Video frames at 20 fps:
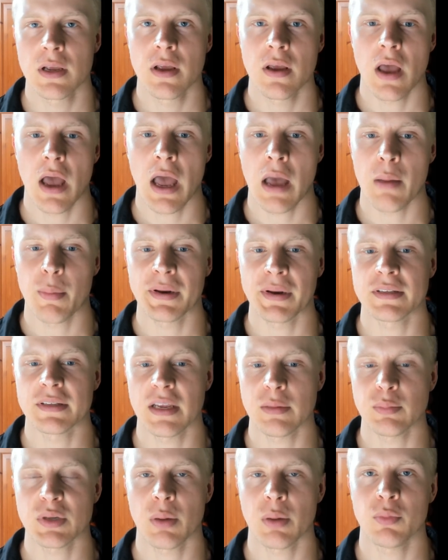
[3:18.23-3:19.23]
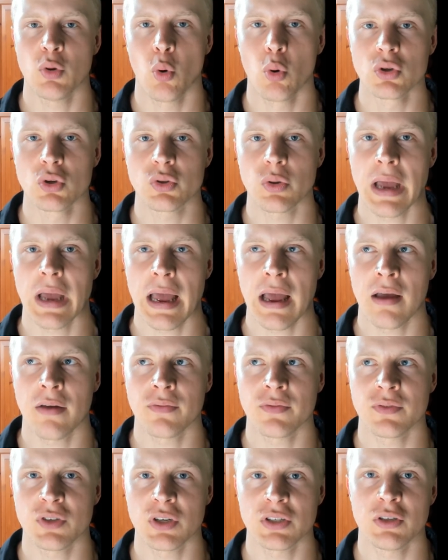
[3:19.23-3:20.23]
uh, but at the same time you also
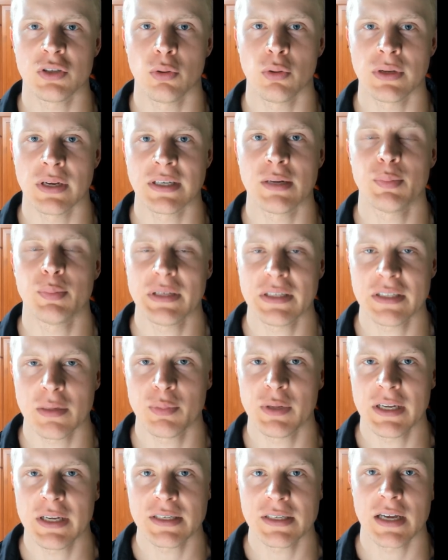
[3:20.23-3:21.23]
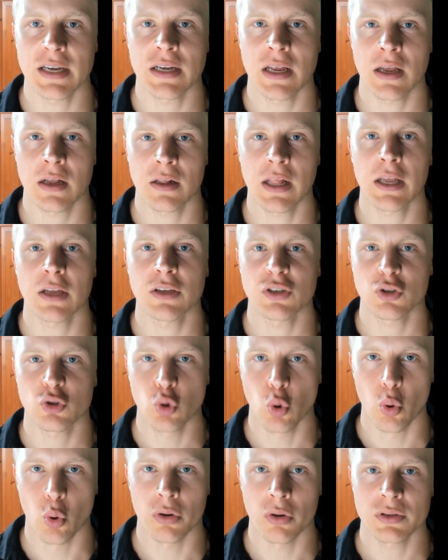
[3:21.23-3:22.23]
have just you know the de depleted uh, glycogen
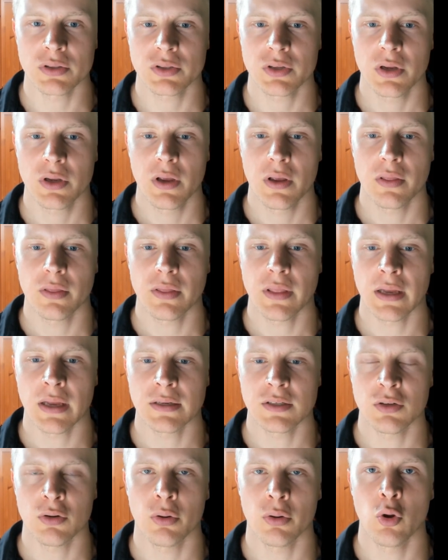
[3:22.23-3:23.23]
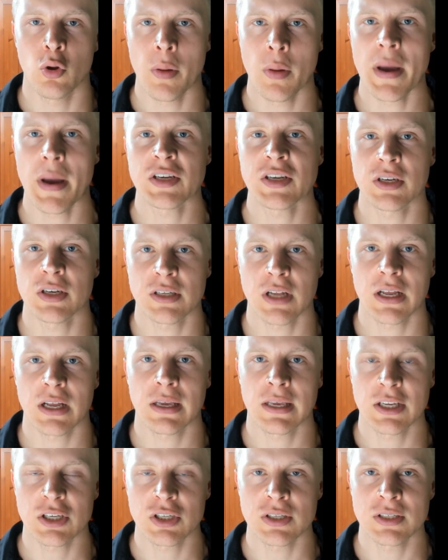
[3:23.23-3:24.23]
stores that you know you imagine it's like
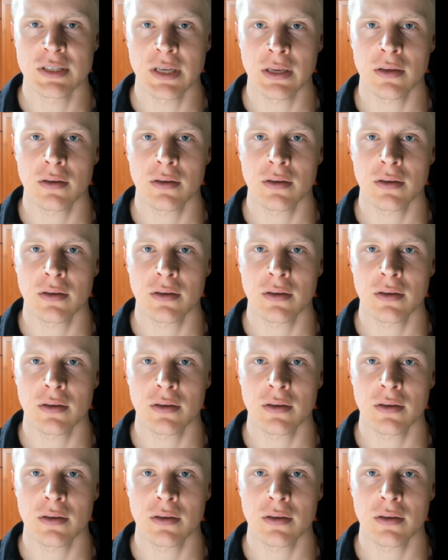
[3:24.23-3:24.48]
a kitchen sink